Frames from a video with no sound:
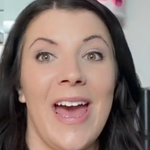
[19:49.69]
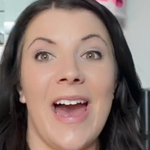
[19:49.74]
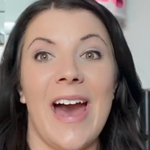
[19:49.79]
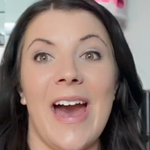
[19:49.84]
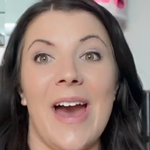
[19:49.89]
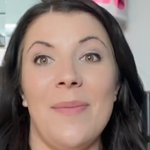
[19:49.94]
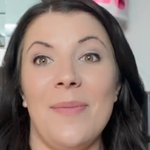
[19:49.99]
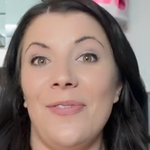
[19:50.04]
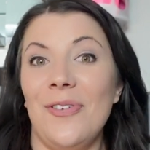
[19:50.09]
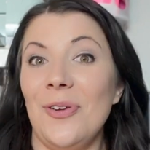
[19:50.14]

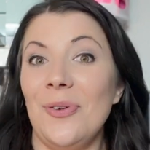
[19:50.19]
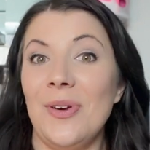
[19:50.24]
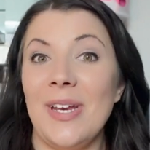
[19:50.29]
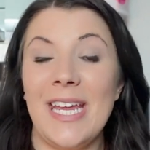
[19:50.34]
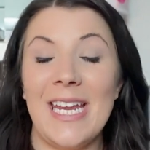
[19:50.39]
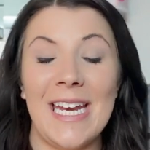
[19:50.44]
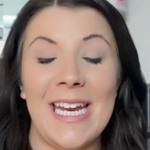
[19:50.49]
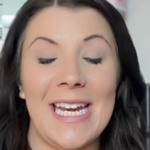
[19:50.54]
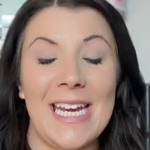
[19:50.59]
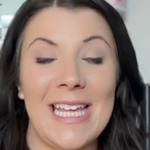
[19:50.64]
If you
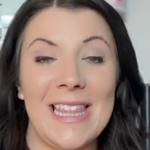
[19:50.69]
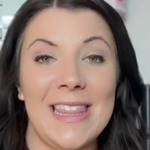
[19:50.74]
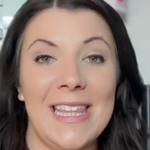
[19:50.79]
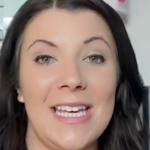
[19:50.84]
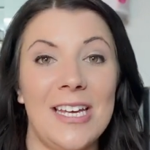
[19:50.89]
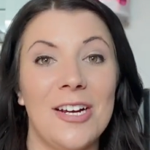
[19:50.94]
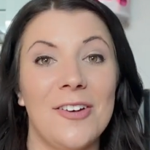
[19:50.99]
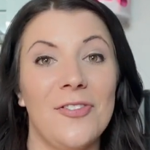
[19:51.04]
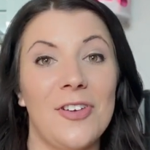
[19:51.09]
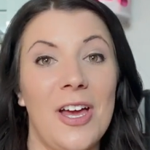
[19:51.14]
need
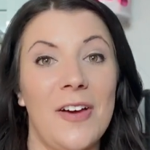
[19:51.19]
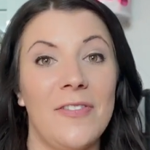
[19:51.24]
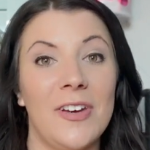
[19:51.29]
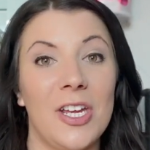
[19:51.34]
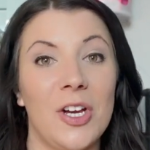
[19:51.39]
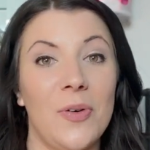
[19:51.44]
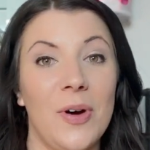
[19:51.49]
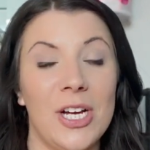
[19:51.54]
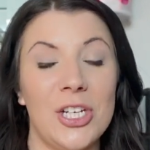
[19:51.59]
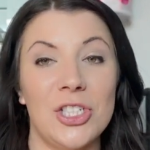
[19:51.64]
anything or if you have
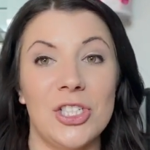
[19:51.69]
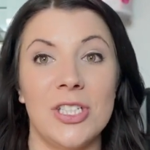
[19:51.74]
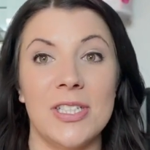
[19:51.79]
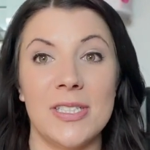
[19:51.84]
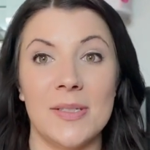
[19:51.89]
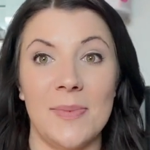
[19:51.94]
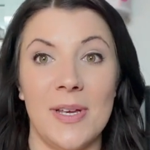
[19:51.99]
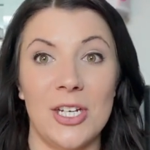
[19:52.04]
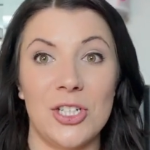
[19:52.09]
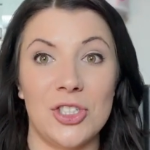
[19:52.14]
any
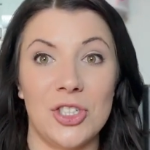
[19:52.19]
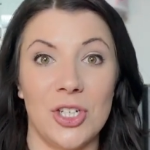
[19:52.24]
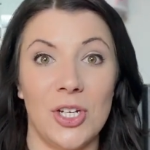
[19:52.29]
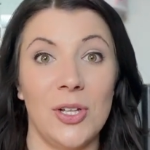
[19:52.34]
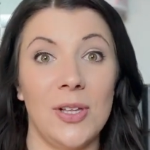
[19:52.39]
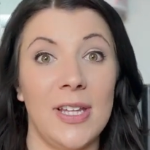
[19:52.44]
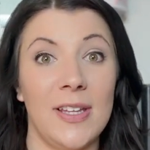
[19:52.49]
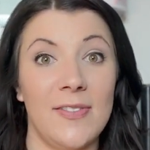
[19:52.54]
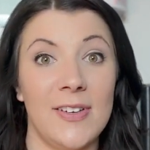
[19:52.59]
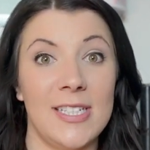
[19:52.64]
questions, make sure
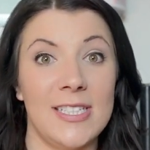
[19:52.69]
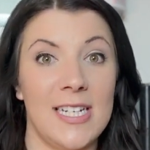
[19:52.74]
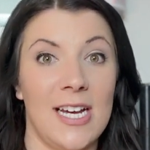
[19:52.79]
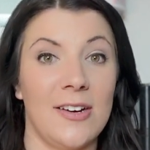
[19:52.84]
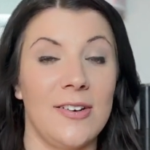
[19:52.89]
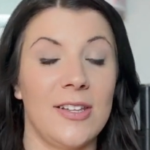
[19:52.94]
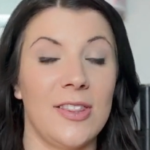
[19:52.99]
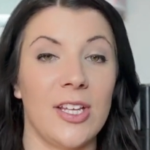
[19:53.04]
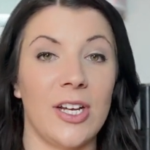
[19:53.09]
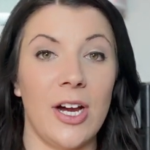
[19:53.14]
you leave it
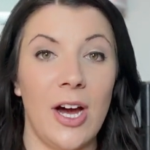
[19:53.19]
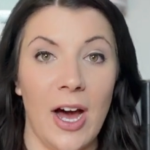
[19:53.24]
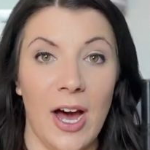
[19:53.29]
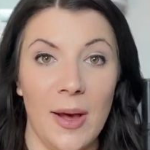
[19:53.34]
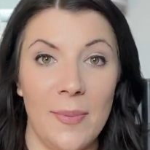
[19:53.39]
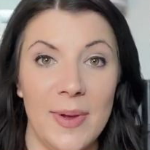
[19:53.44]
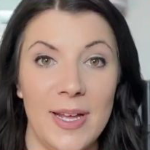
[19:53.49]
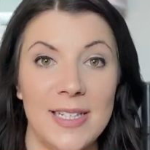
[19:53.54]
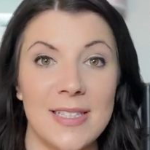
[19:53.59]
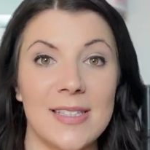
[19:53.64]
down in the
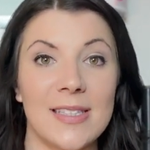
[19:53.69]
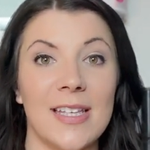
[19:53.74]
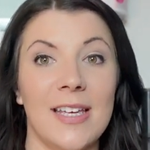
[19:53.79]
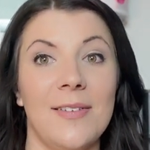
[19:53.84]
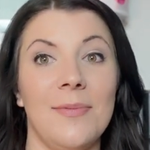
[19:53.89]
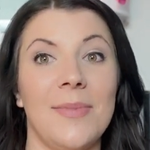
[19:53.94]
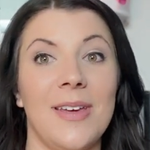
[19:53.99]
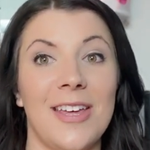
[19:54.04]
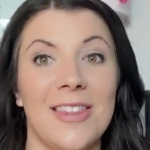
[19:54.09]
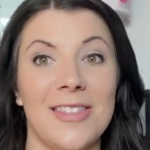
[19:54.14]
comments.
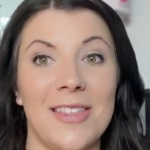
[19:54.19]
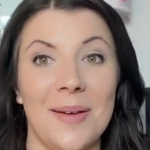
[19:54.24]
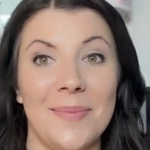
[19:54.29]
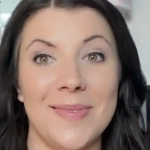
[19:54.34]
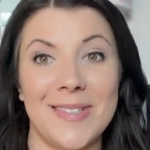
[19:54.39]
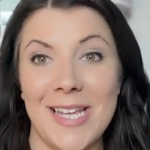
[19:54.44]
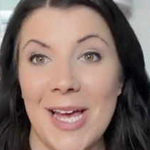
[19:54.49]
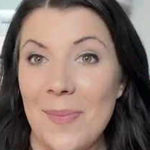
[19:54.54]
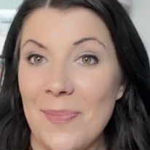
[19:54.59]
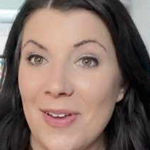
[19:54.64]
Give me a
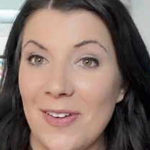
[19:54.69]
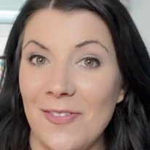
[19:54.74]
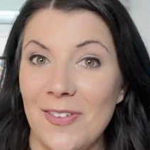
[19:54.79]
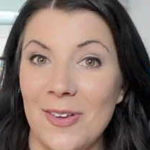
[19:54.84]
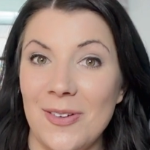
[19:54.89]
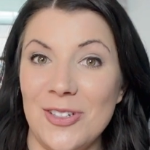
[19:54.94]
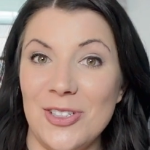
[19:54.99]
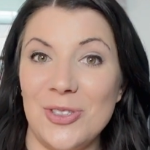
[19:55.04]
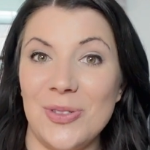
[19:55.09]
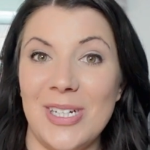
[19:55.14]
thumbs up if
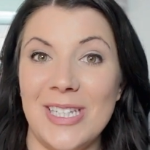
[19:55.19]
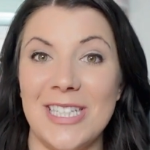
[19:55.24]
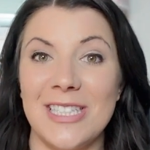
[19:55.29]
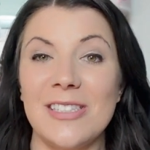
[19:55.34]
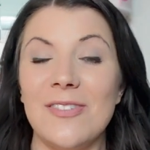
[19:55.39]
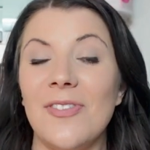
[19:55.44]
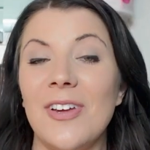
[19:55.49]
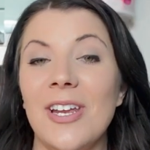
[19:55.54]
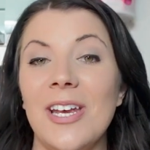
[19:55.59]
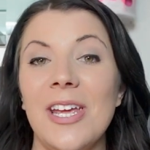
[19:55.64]
you enjoyed
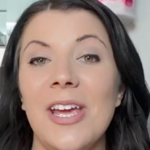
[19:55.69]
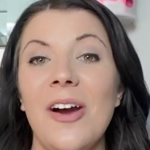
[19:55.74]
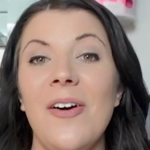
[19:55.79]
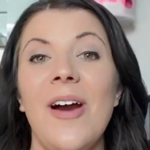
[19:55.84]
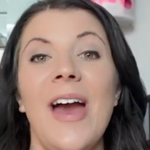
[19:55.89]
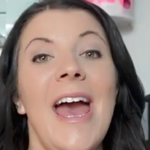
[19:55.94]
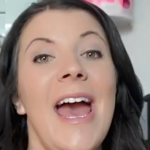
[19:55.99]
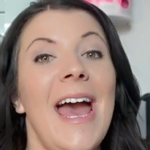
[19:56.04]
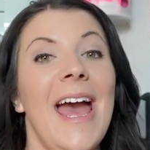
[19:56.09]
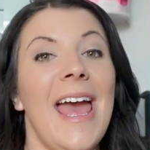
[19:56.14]
this video,
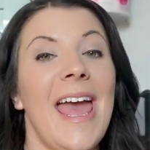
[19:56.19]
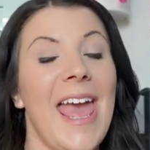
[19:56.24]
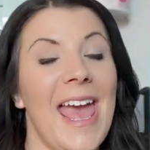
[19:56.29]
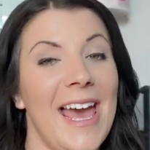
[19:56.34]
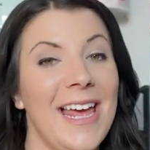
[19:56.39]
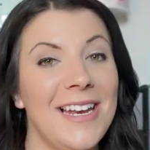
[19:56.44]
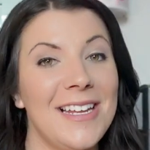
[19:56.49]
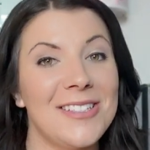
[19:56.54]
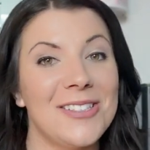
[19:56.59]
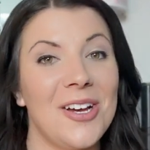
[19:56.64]

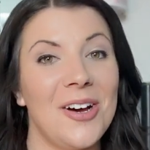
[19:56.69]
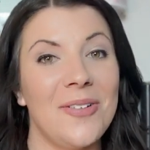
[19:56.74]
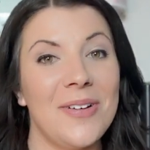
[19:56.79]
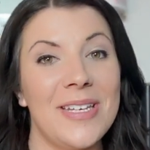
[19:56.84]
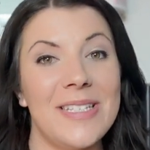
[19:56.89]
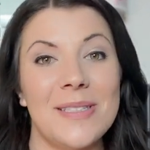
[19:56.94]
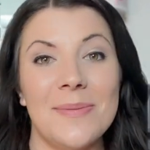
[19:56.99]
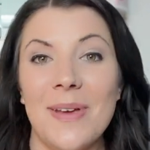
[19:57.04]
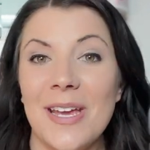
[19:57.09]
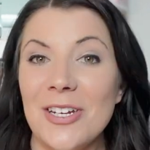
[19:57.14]
and as
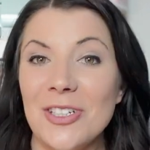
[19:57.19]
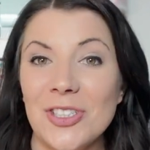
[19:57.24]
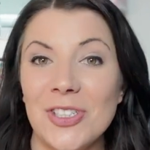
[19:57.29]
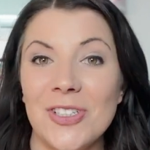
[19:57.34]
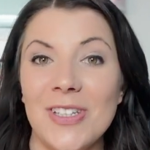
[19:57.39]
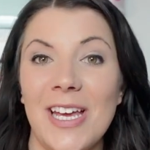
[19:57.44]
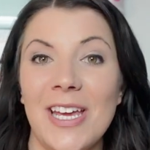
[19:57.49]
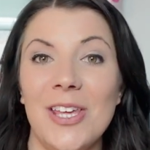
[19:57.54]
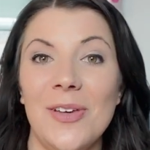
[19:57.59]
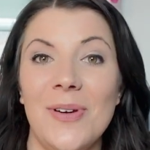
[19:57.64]
always, make sure
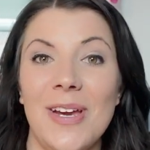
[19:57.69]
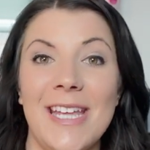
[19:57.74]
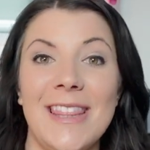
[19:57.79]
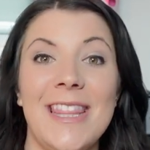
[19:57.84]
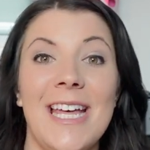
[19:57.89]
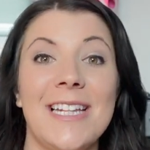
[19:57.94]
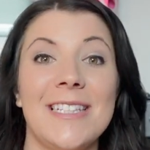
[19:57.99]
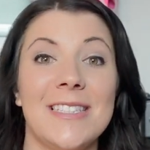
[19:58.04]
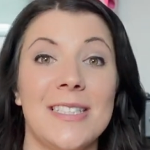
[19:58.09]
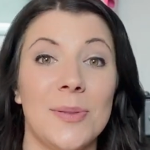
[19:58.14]
that you hit
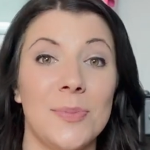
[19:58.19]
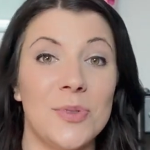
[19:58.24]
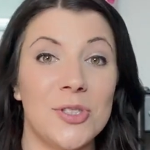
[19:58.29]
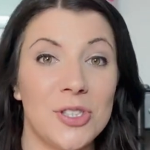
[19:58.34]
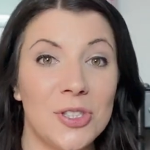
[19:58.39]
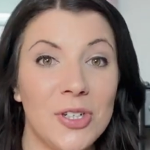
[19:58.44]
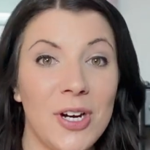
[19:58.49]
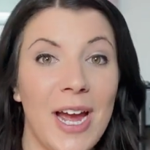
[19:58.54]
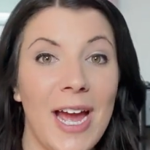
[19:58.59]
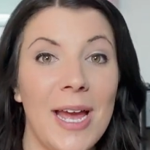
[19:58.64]
that
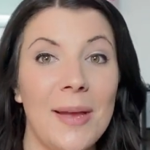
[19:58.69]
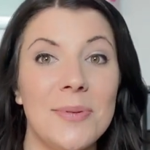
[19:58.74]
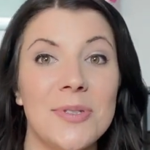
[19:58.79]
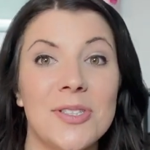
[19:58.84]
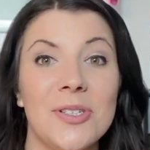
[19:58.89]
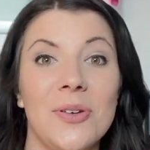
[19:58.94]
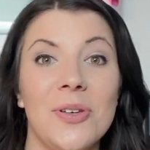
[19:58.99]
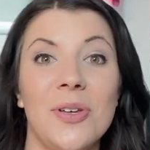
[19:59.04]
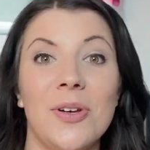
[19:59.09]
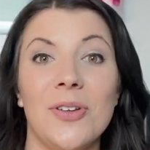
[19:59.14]
subscribe
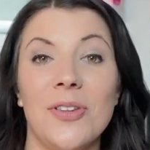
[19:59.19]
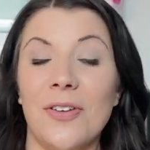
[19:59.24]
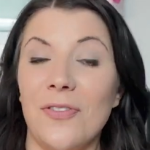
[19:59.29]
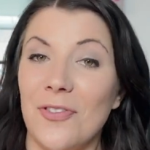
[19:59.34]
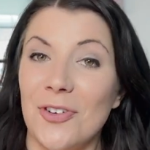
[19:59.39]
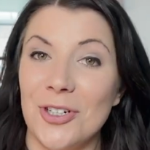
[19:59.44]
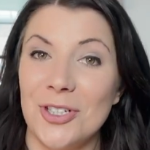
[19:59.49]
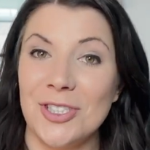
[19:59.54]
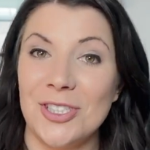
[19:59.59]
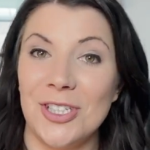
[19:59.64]
so you're the
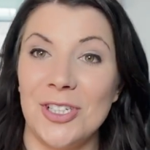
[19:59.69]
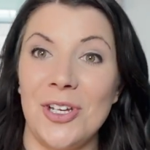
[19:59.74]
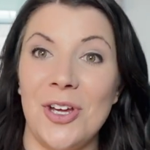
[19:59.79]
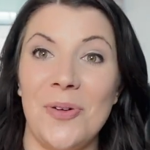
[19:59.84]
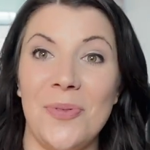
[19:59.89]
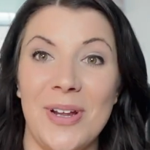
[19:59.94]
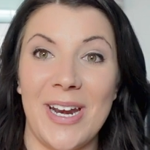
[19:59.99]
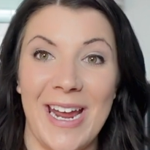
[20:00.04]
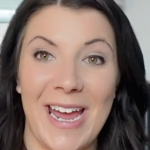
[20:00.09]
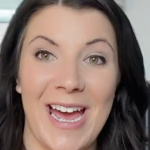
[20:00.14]
first to know
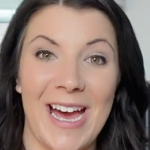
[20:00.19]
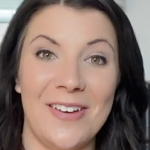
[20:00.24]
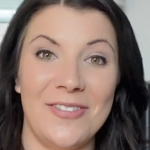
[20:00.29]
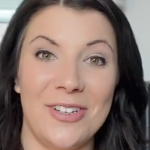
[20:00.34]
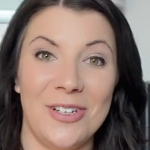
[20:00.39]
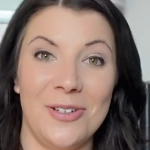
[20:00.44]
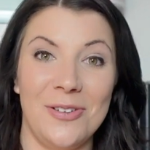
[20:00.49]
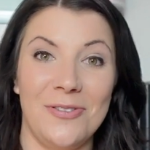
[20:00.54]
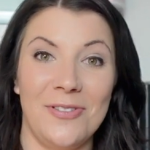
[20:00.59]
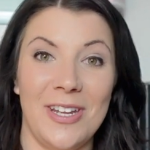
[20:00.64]
I have a
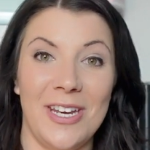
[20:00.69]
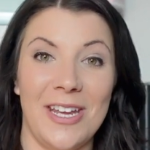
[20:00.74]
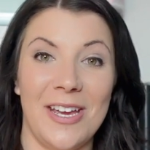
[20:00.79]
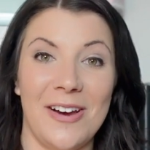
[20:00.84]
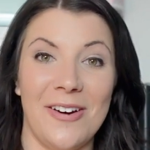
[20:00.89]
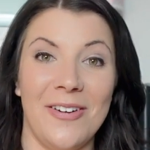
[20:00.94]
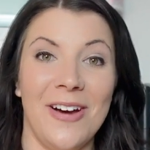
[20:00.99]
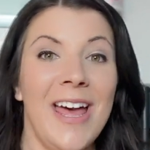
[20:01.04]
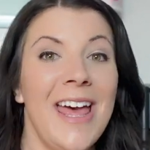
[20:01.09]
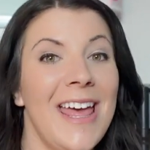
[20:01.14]
new
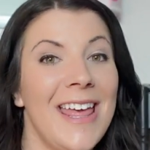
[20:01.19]
video.